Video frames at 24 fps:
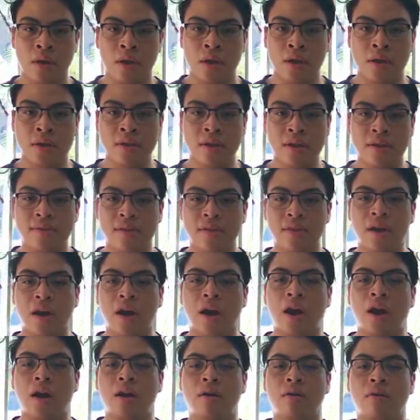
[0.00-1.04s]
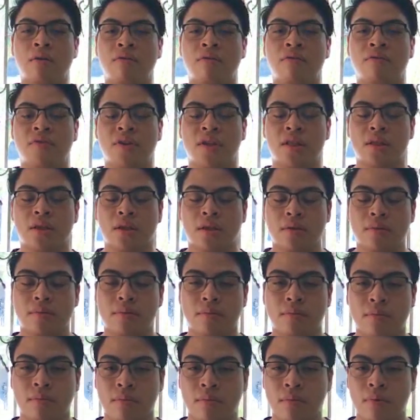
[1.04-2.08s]
It is an art of feeling,
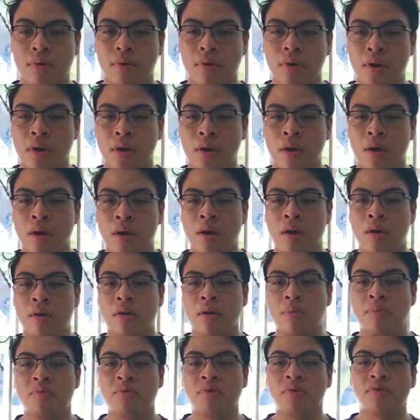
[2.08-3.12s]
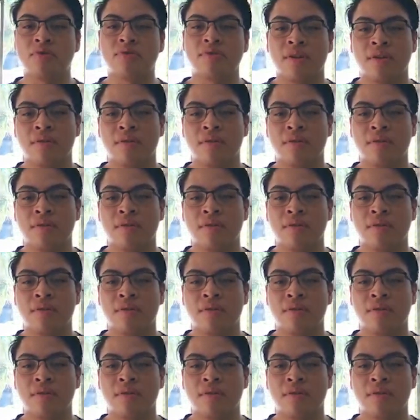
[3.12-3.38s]
raptures